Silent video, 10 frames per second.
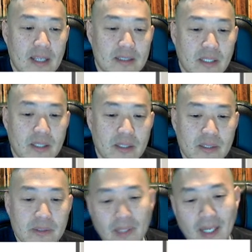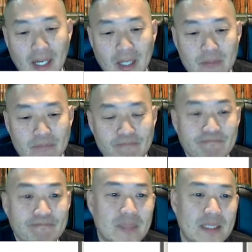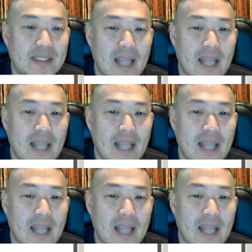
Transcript: So it's